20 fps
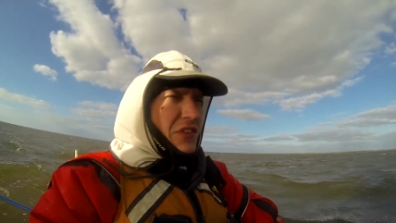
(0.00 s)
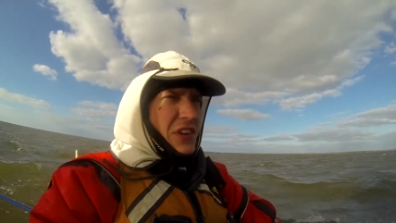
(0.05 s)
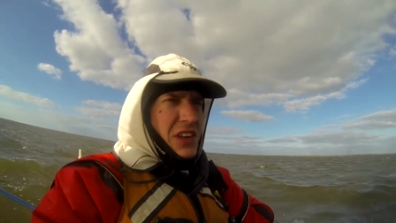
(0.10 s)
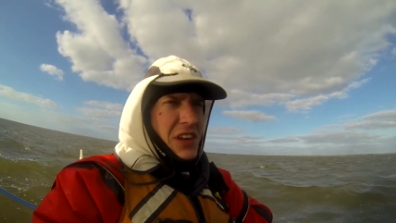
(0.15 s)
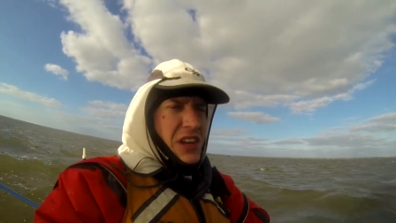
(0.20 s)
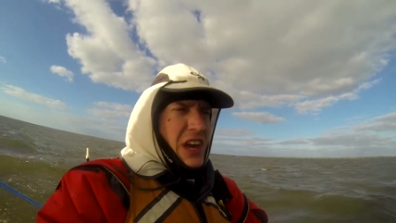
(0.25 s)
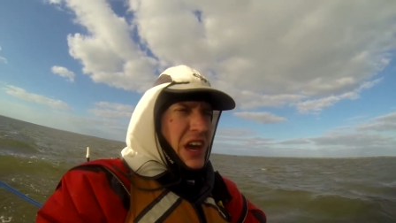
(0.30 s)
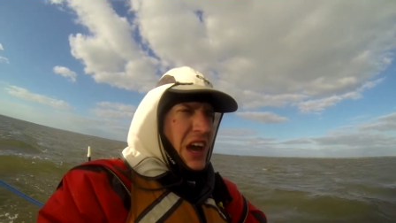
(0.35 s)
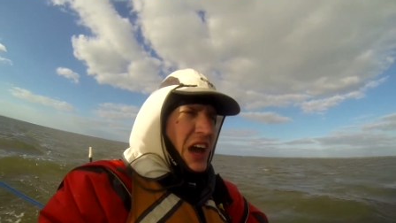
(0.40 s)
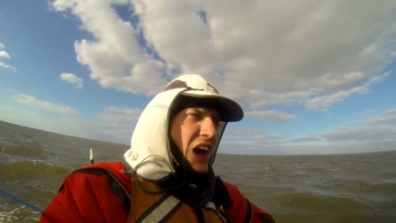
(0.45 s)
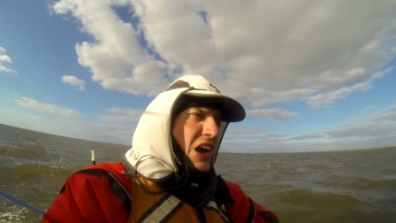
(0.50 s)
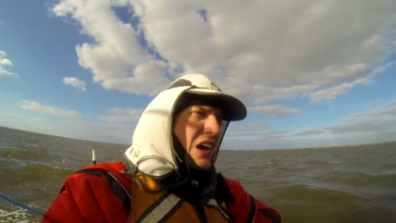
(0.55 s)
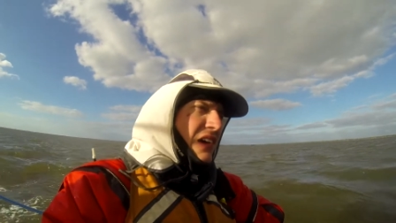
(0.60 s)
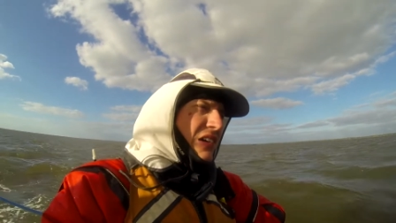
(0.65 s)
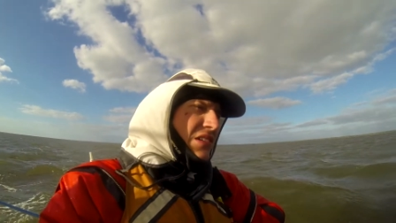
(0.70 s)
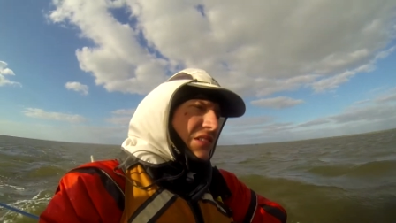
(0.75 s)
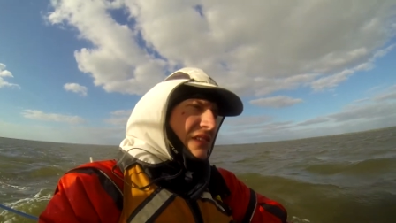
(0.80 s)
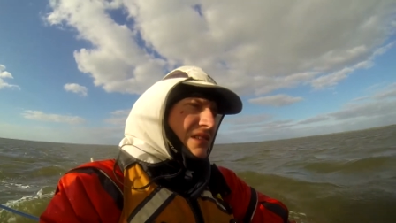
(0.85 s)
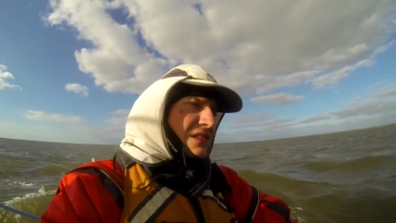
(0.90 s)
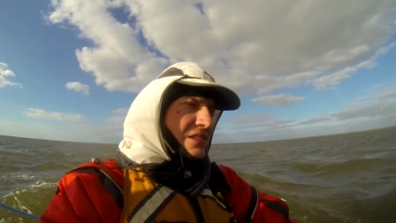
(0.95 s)
in now
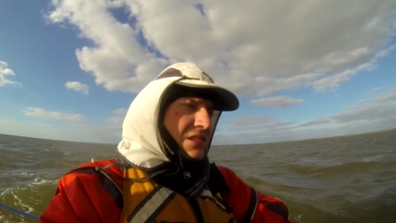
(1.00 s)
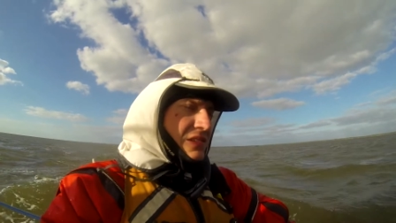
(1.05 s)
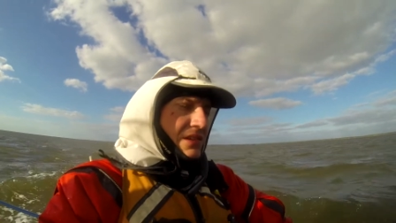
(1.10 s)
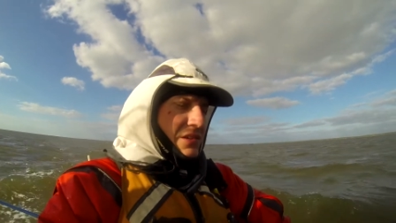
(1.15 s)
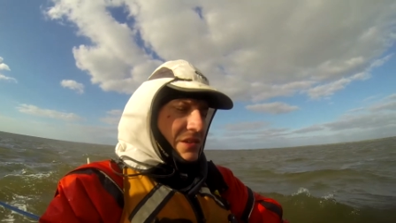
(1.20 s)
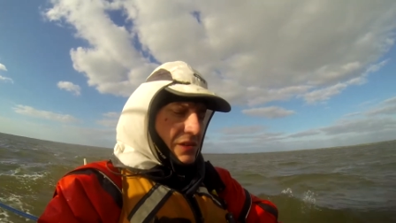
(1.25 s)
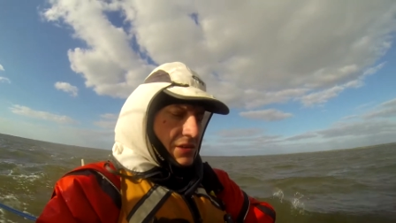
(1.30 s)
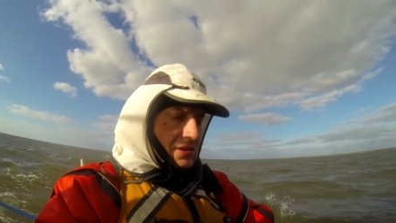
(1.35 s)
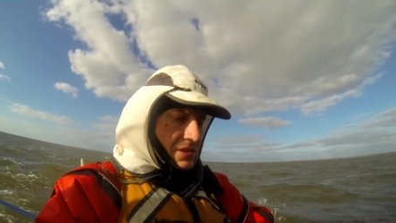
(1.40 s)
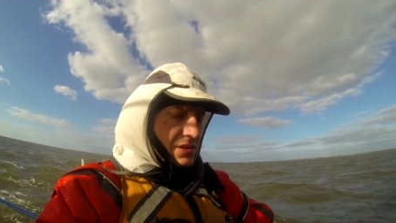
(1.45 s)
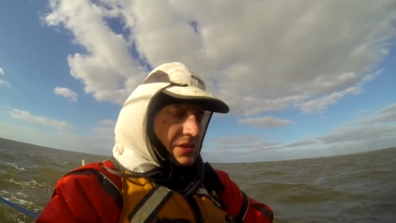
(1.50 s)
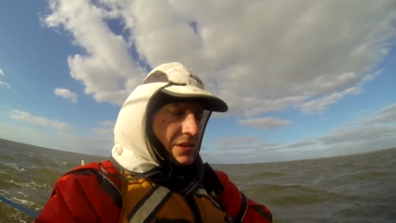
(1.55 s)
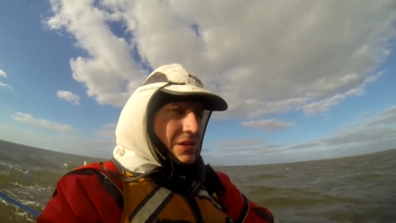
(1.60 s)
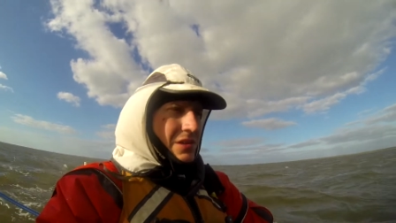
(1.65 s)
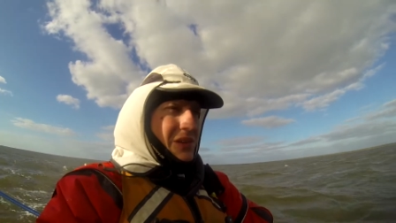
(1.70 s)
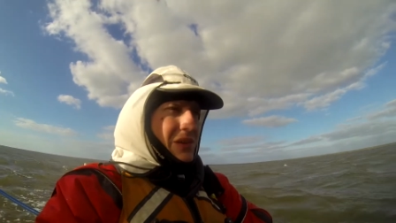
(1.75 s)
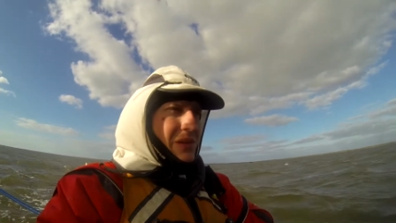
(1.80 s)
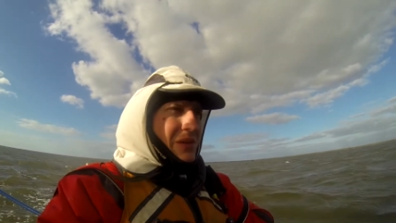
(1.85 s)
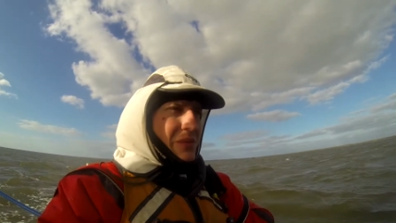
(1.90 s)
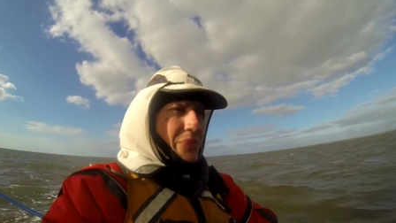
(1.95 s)

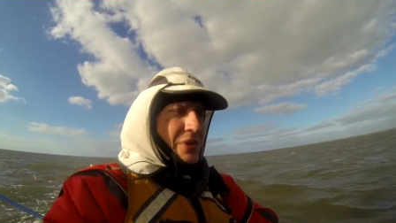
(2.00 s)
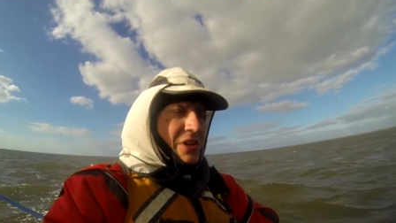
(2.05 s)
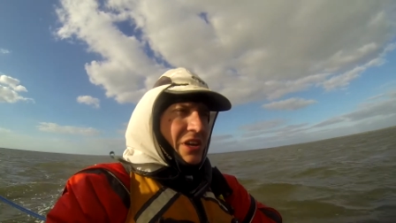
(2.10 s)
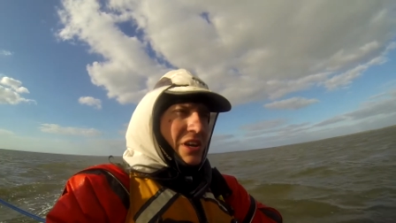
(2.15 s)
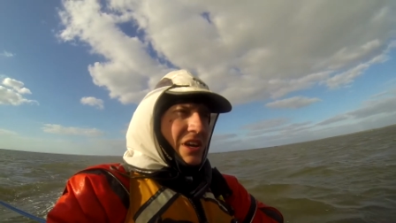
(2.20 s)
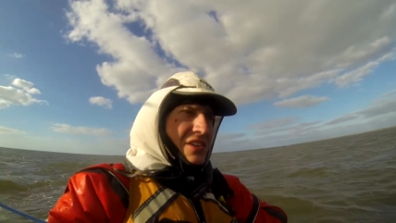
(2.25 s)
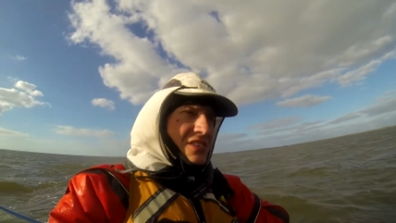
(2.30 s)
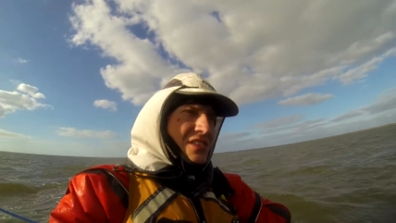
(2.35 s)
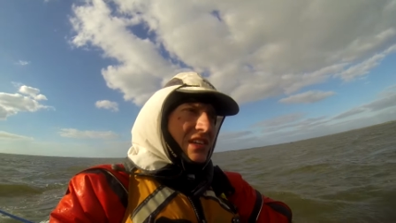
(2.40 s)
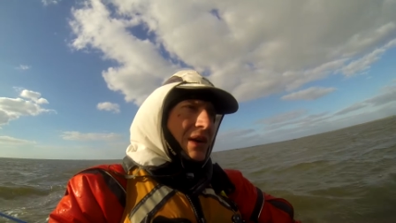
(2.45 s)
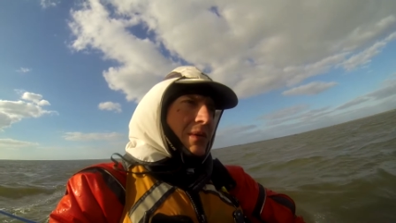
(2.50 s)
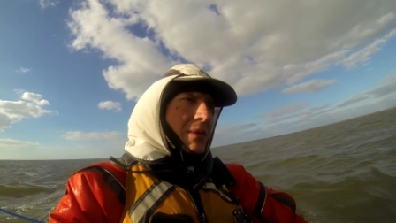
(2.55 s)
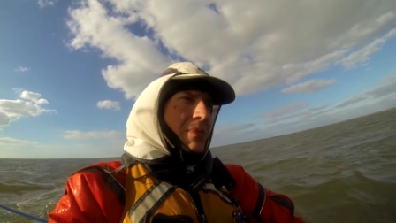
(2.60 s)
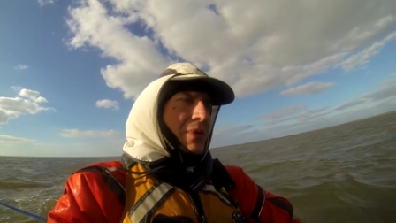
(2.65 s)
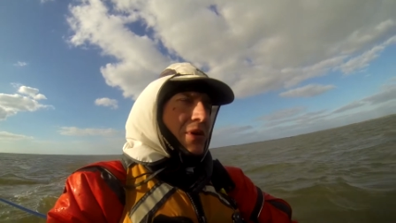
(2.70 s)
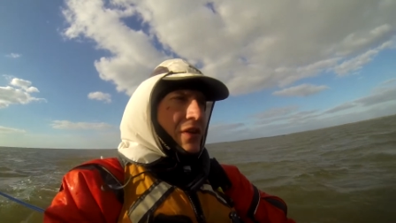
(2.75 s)
because I'm